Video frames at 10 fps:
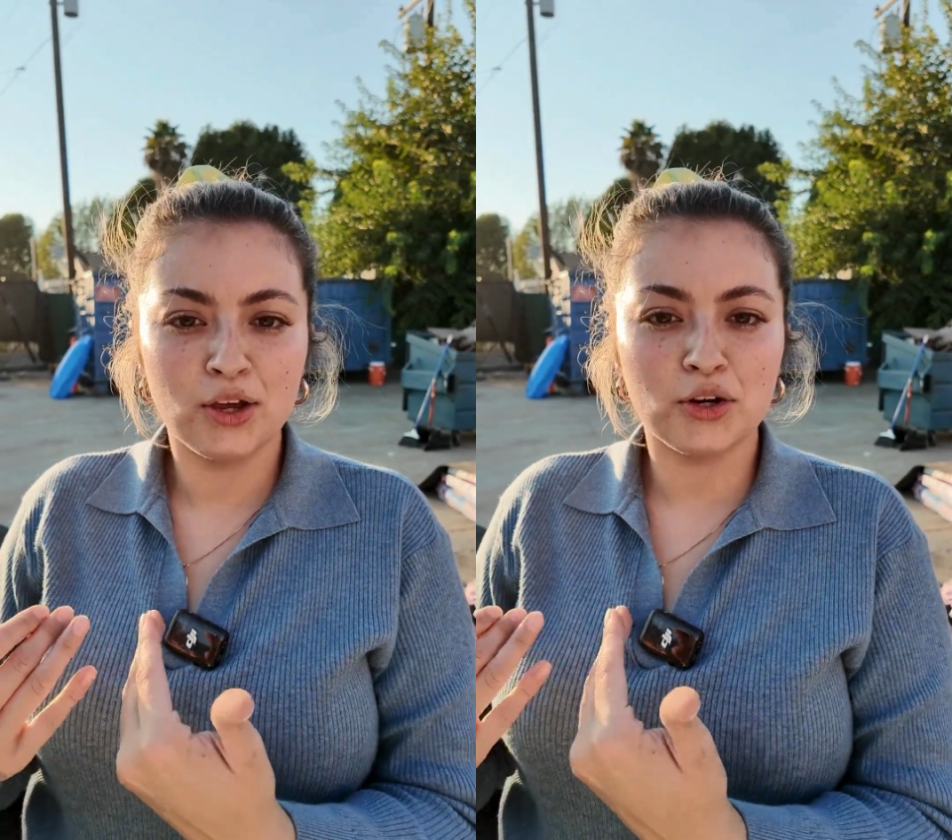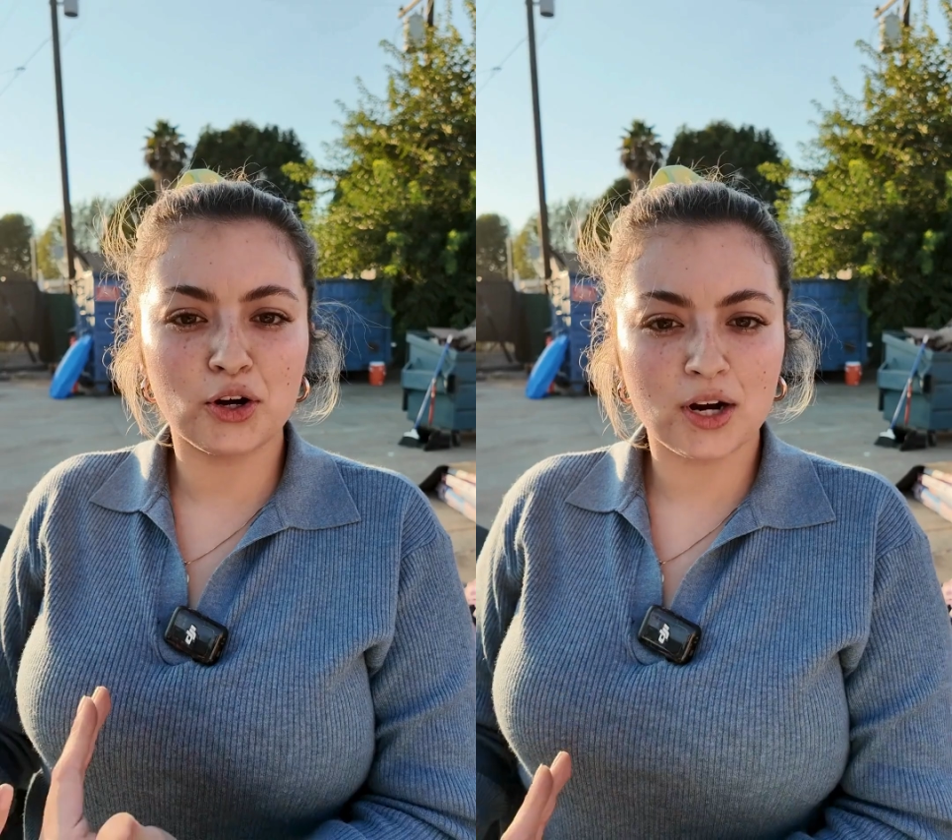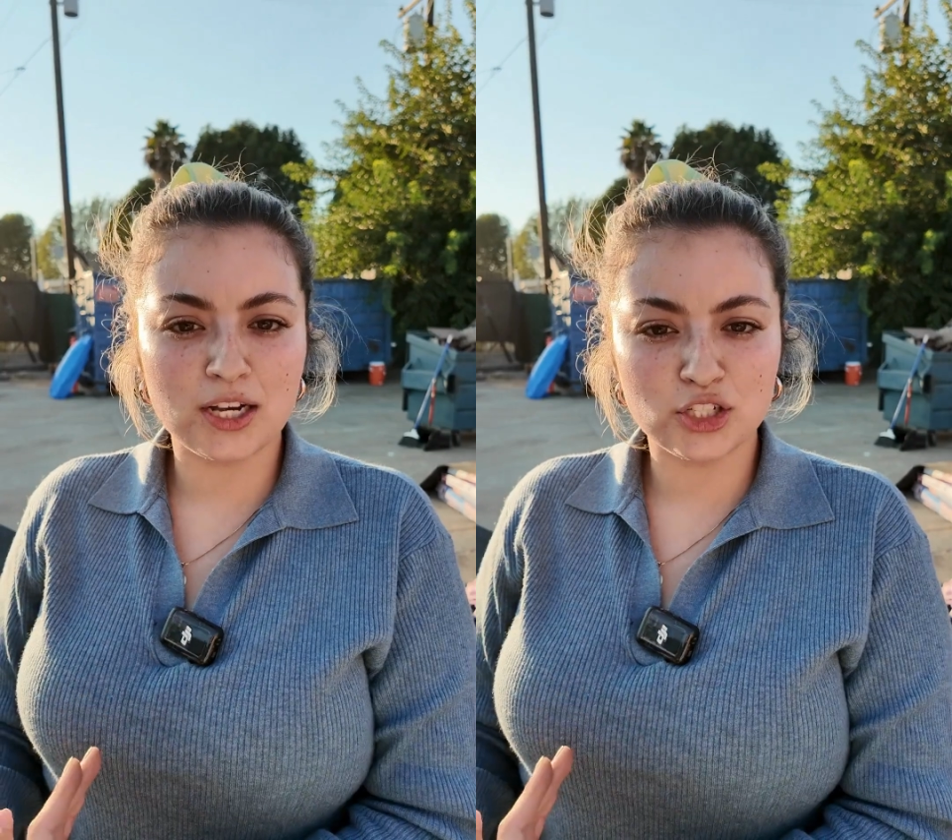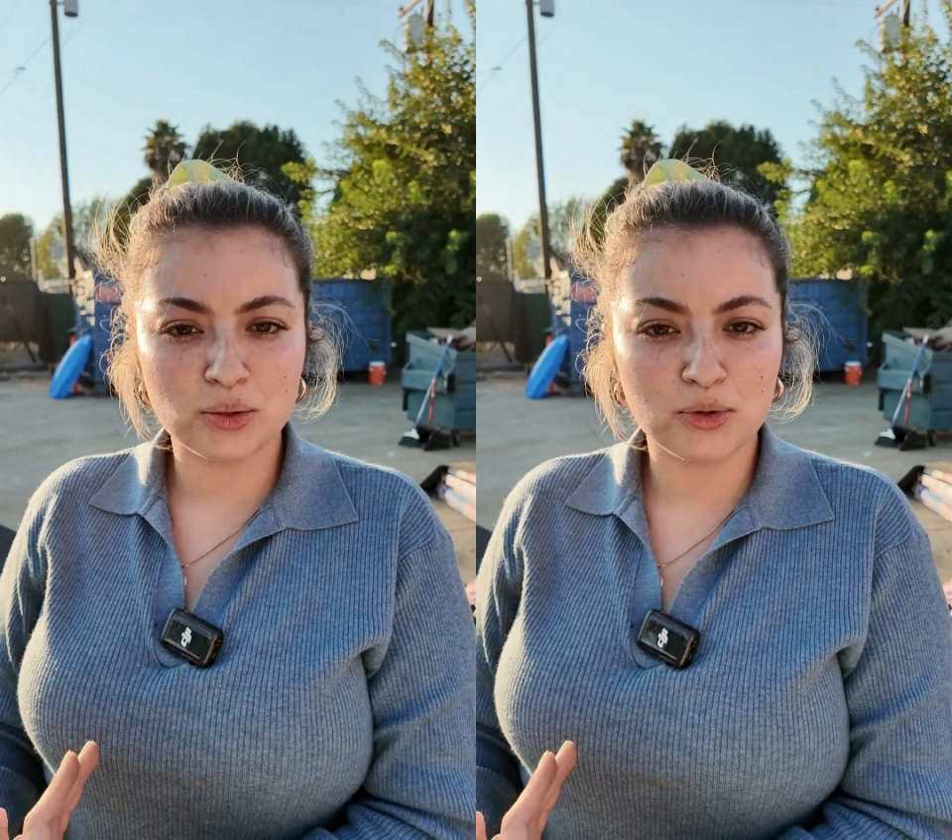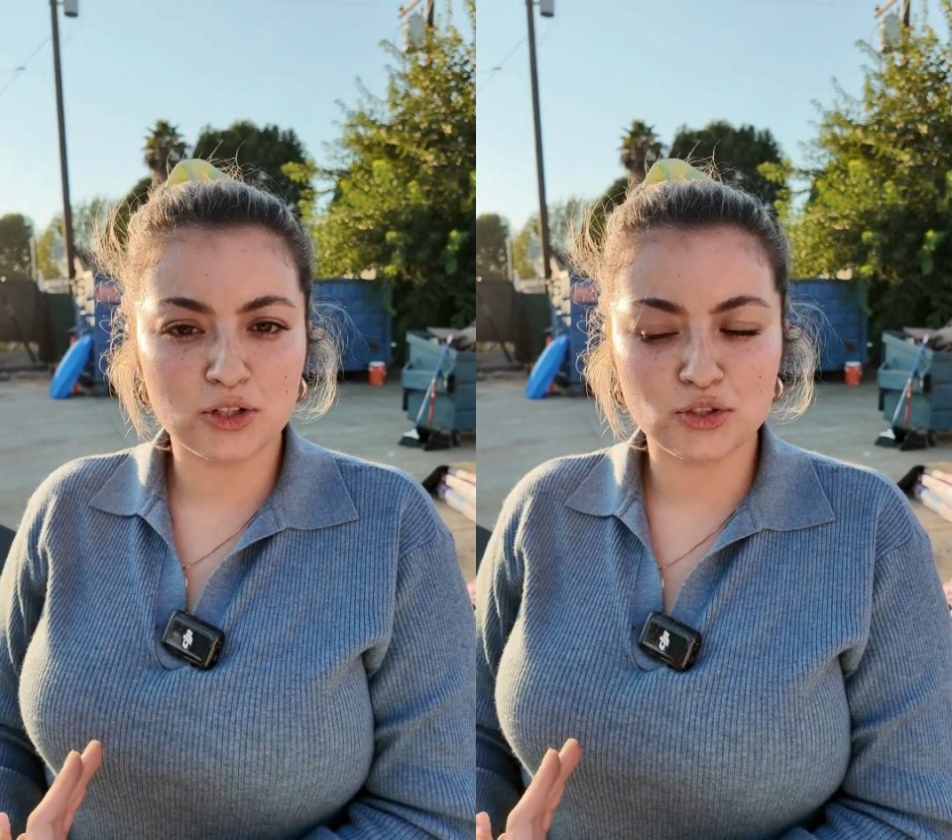your
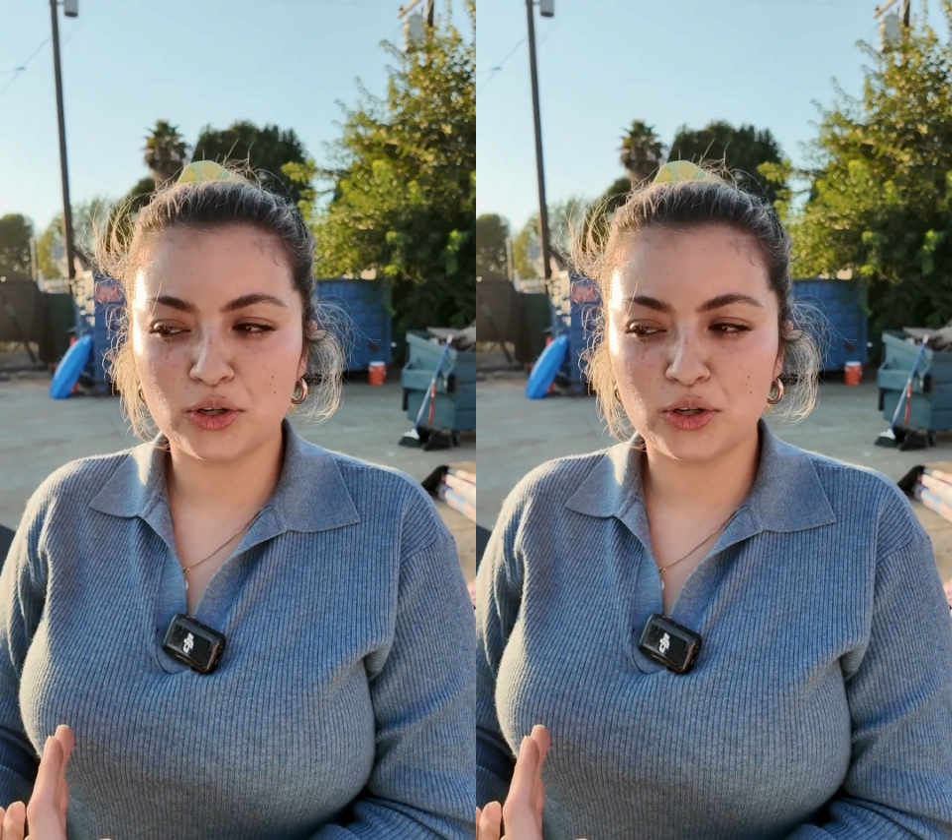customers